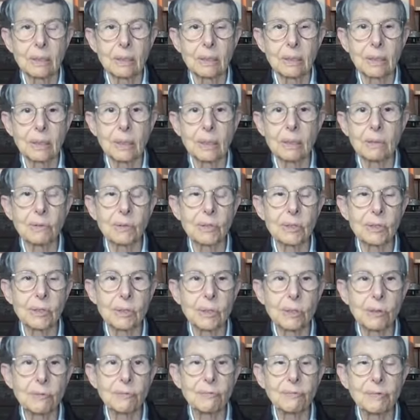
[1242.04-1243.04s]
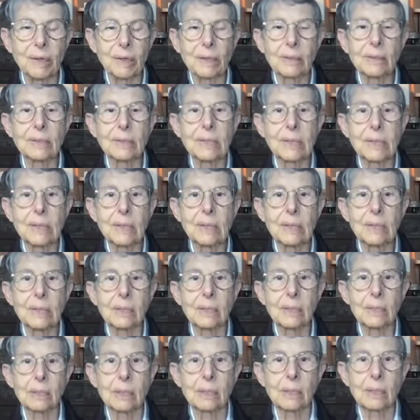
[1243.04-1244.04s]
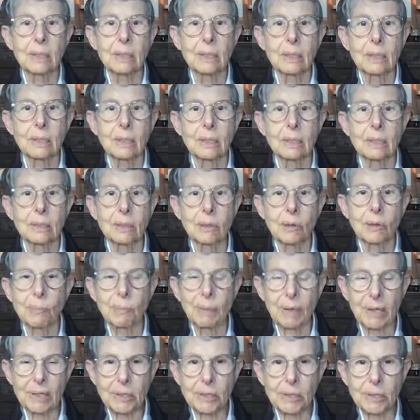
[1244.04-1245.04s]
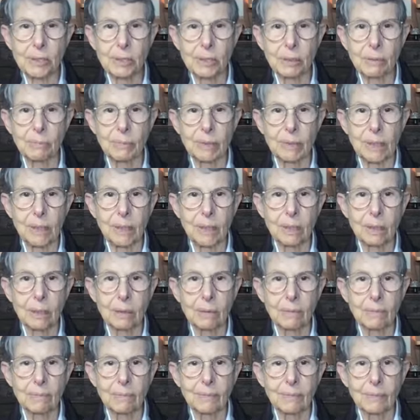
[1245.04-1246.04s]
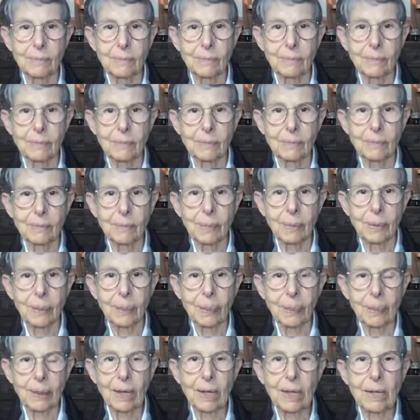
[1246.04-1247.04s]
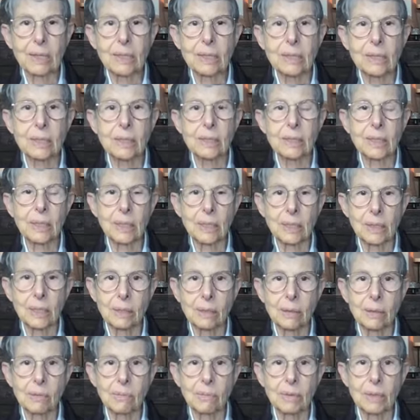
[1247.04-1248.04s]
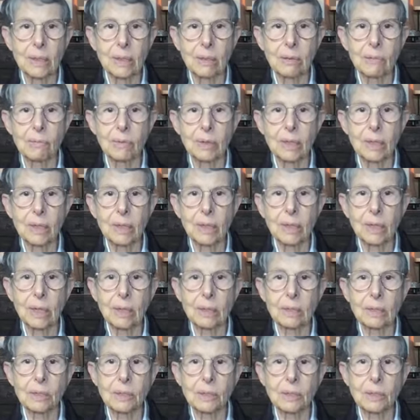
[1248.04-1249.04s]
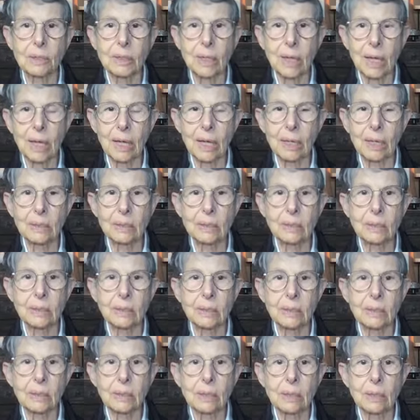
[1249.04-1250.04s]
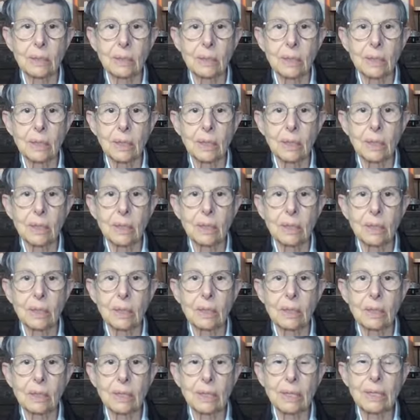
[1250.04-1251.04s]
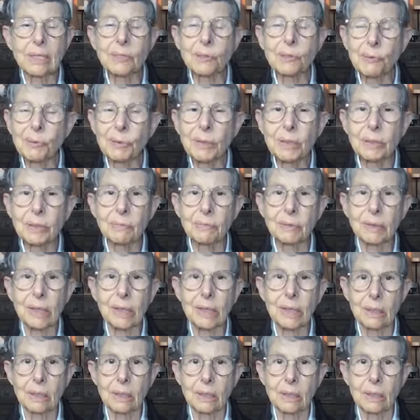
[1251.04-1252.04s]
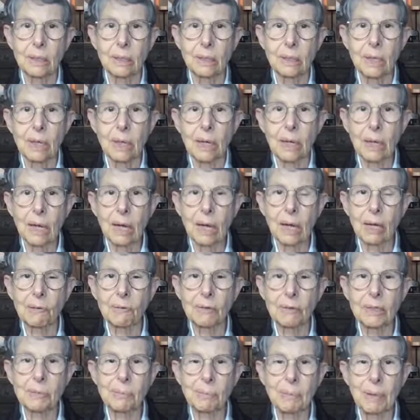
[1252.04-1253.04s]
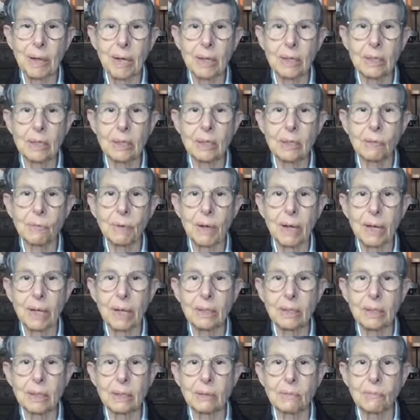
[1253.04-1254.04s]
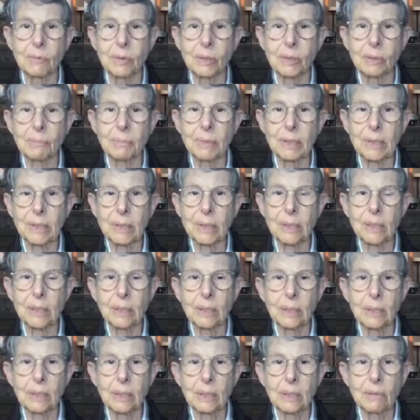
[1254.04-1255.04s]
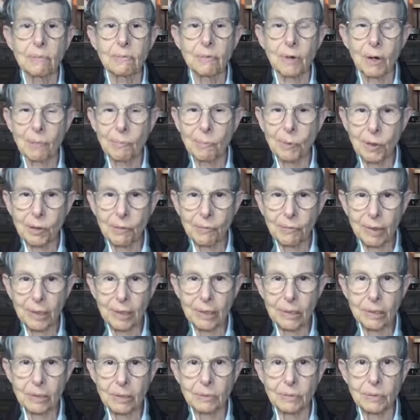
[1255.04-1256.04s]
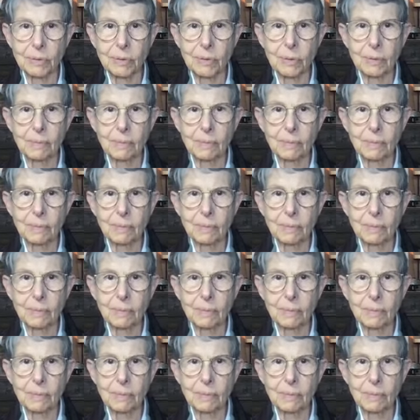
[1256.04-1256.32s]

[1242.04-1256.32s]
and there was no felt need to go punch somebody. And instead, we can understand intuitively how to respond in a way that will be far more effective.